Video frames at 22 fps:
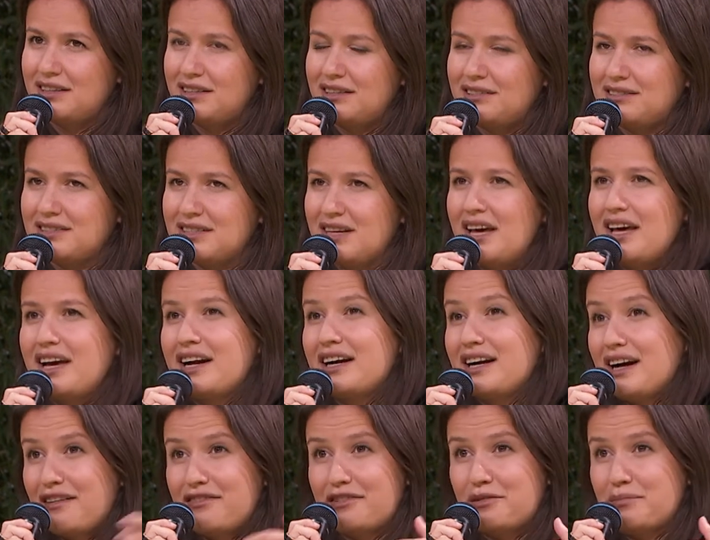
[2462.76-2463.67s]
in it?
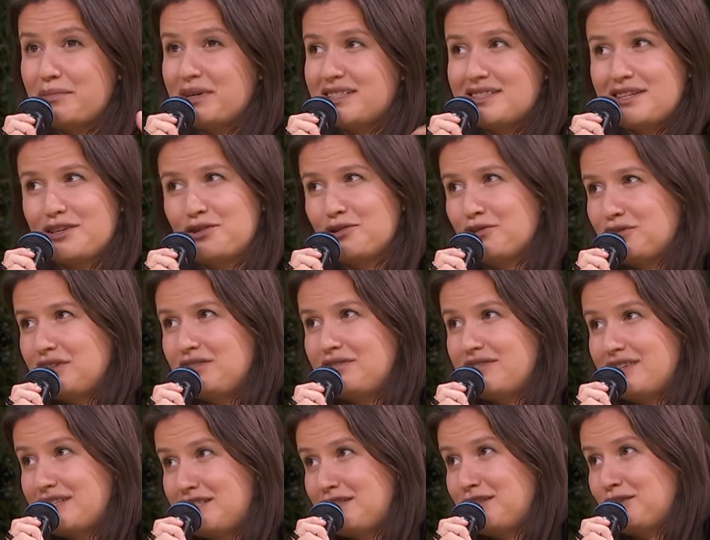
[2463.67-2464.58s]
Governments are not
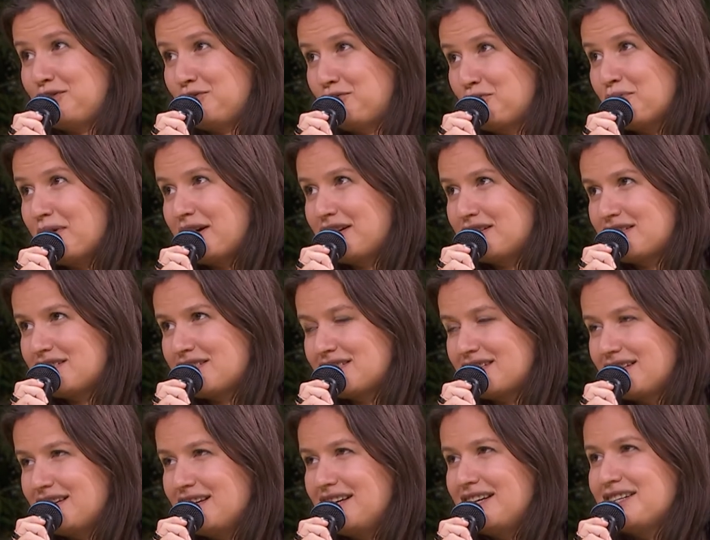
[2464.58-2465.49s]
investing too much.
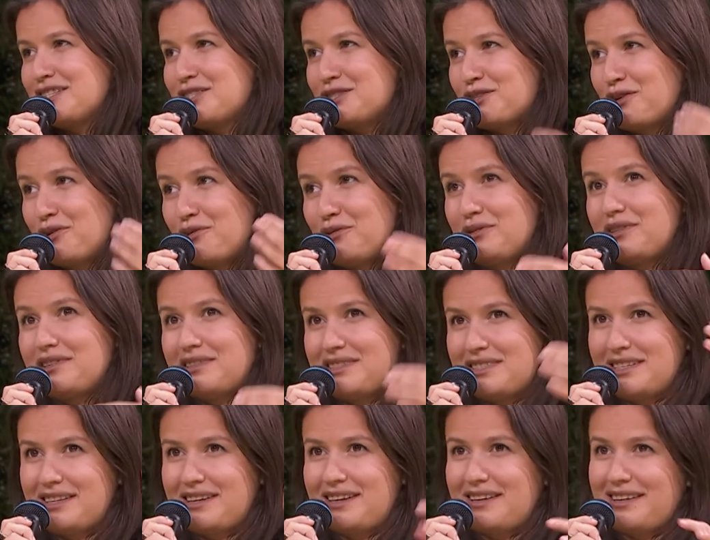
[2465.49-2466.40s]
So
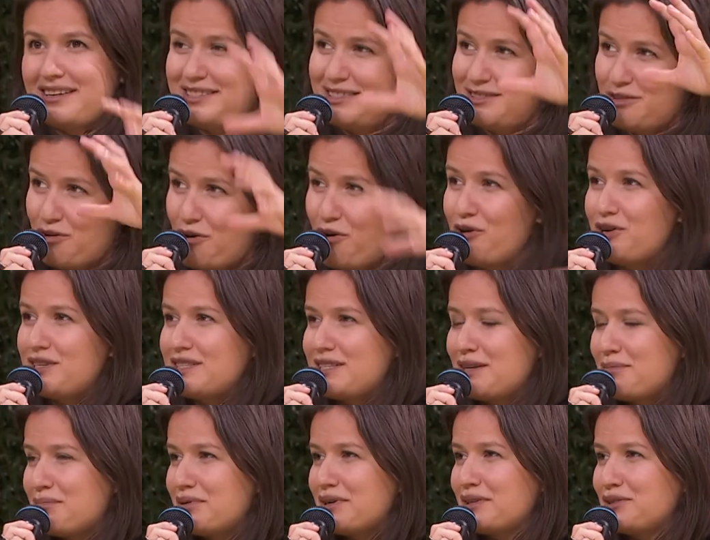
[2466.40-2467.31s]
there's a whole
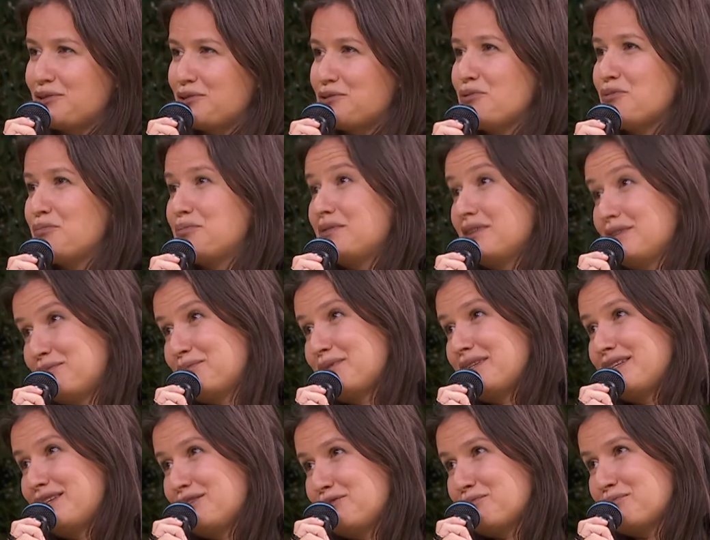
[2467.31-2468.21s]
separate group that
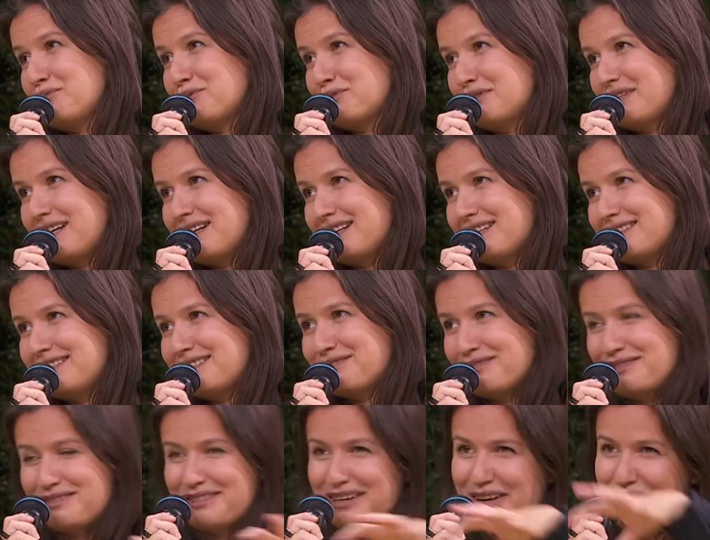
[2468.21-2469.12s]
we need to protect.
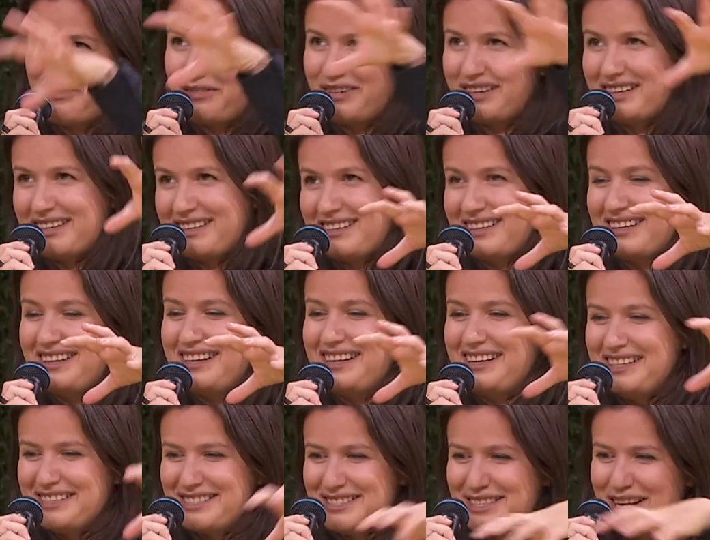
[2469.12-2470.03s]
So I think
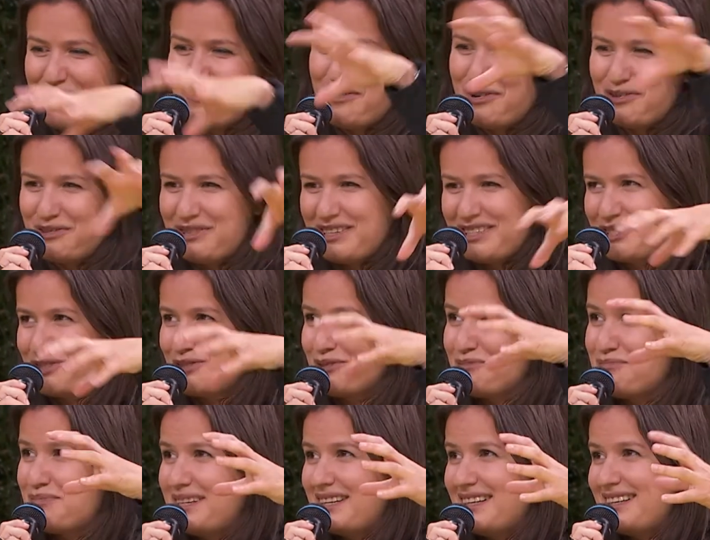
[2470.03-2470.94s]
somehow there
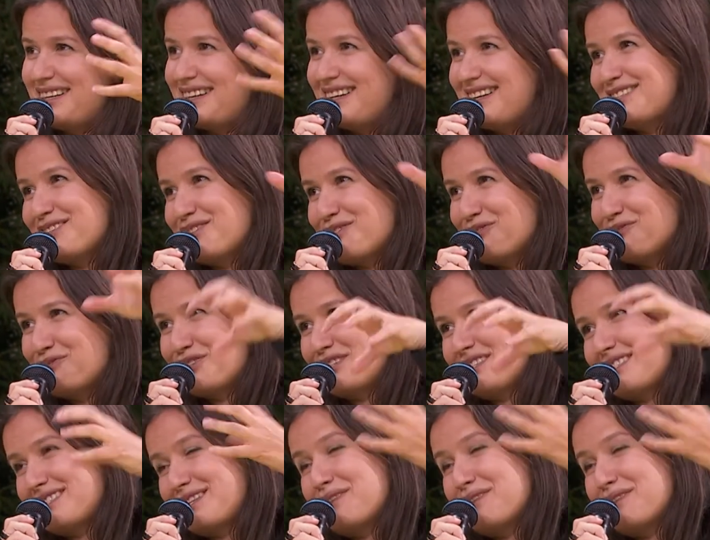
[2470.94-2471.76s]
should be a solution